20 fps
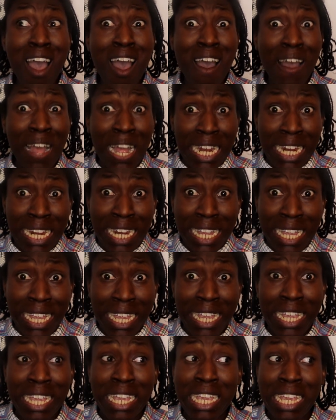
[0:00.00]

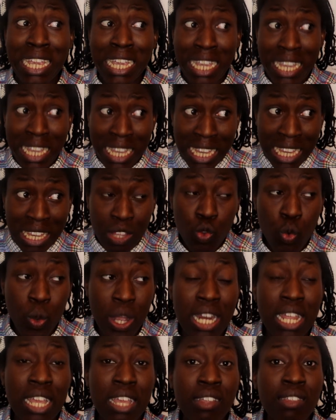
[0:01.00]
early
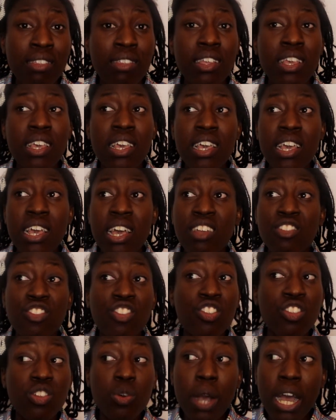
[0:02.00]
20s, and
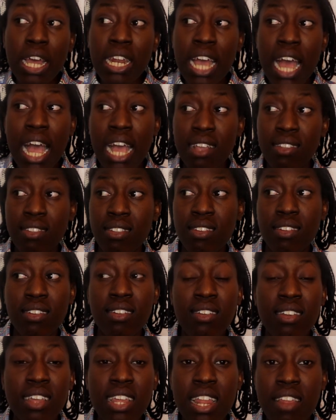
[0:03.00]
she still had her
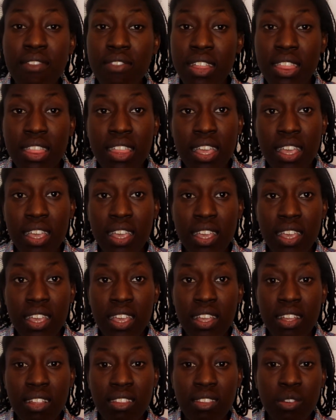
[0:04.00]
accent and everything
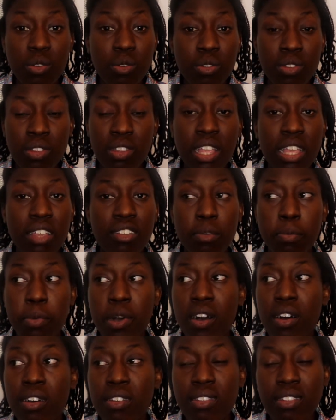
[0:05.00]
till the day she
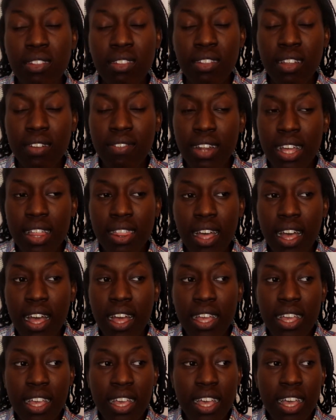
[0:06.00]
passed and stuff like
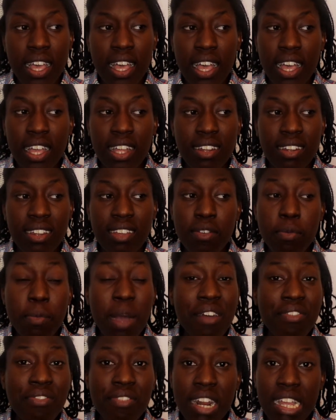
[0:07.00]
that. And even
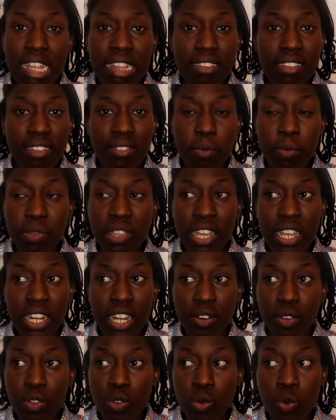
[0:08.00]
my friends from
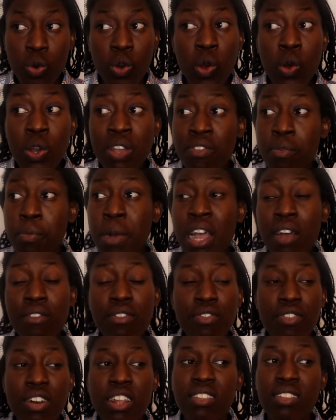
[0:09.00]
secondary school, or even my
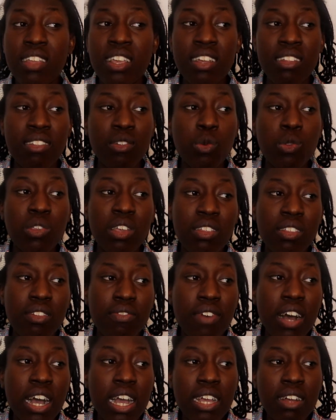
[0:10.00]
other friends, they can all
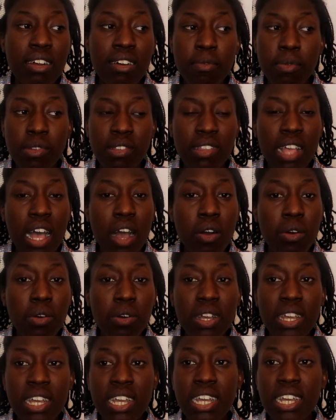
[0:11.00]
testify of just
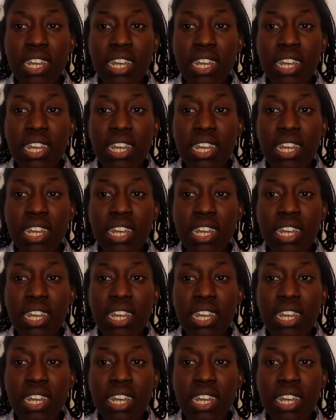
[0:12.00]
how